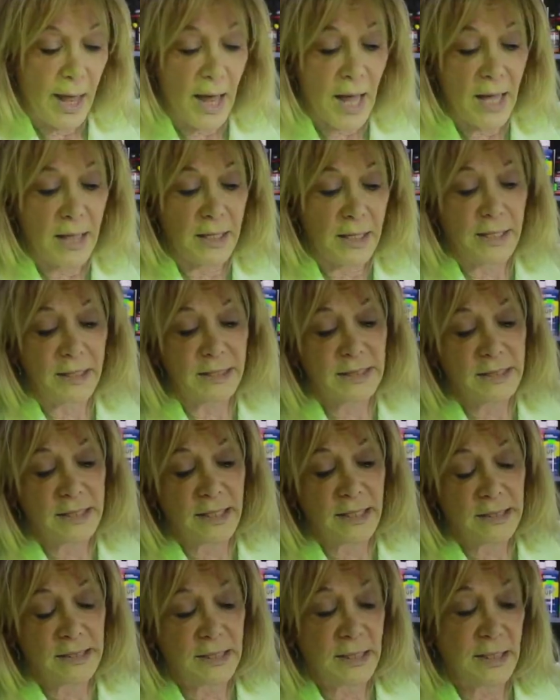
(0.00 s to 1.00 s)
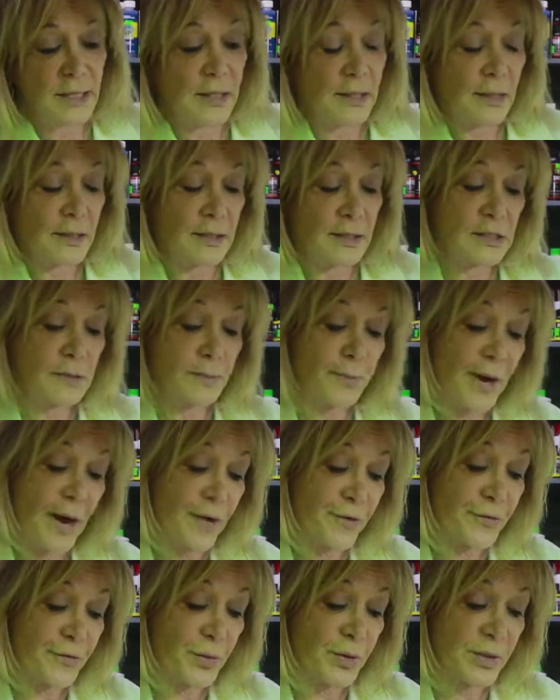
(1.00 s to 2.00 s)
and it says here
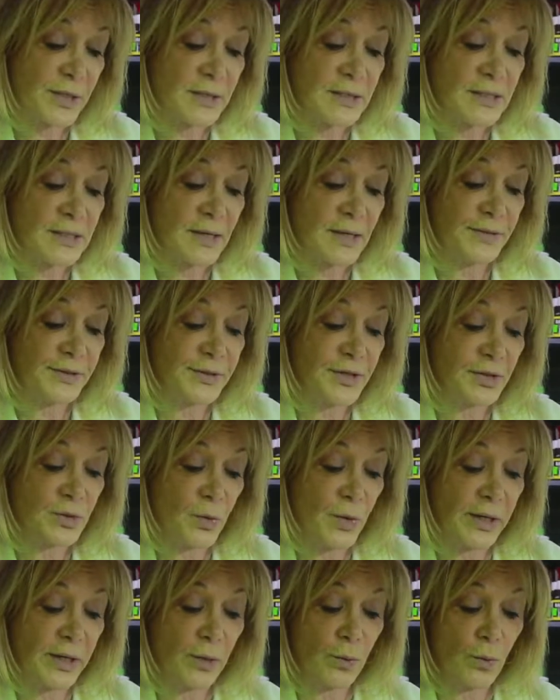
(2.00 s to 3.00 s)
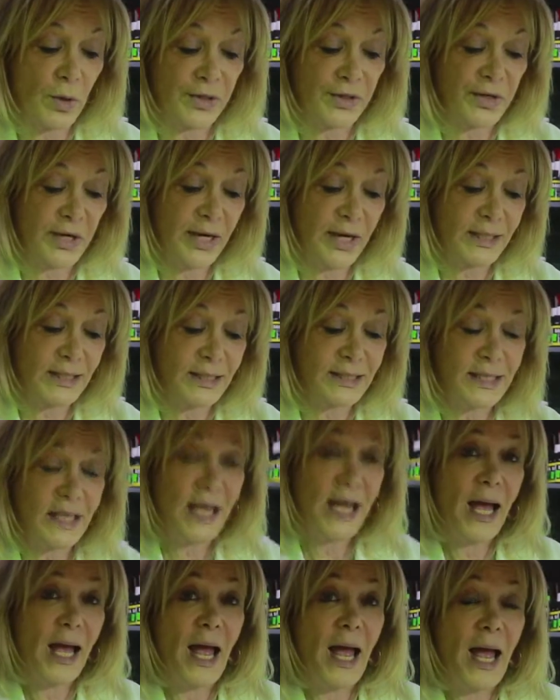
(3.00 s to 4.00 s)
sprouts within 7 to 21 days,
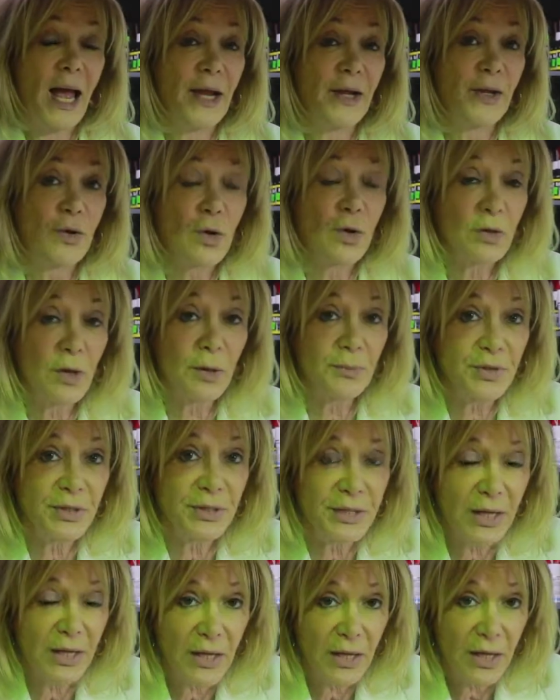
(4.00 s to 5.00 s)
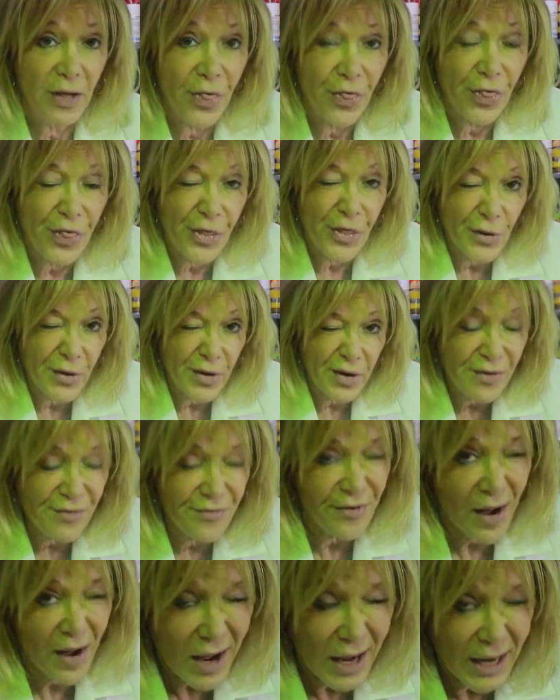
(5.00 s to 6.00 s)
and you're up to day
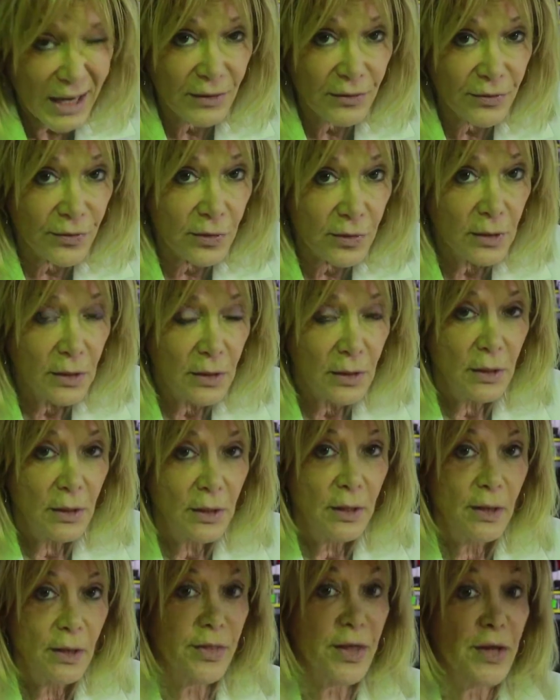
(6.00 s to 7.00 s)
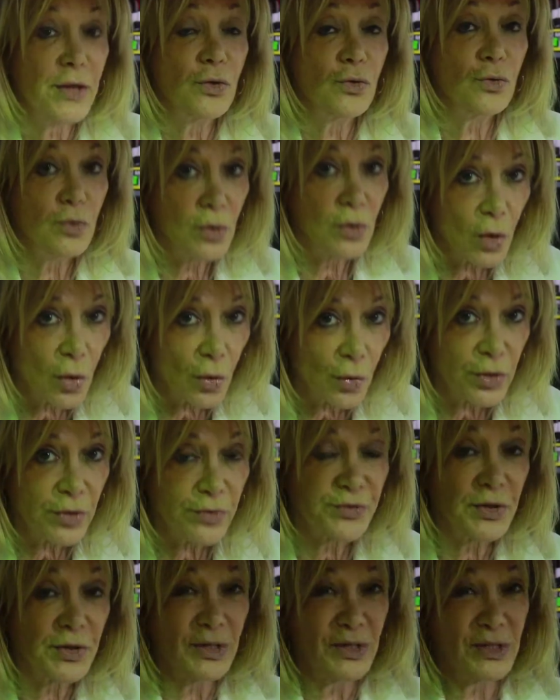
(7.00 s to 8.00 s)
35, then you know
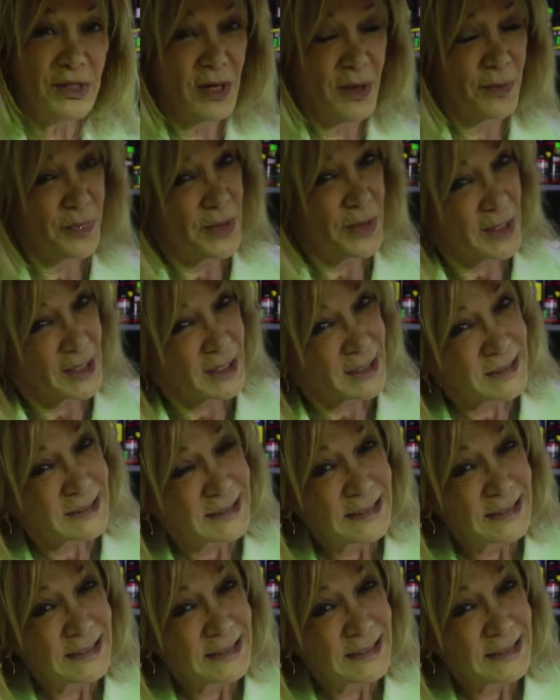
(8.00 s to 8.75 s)
you've done something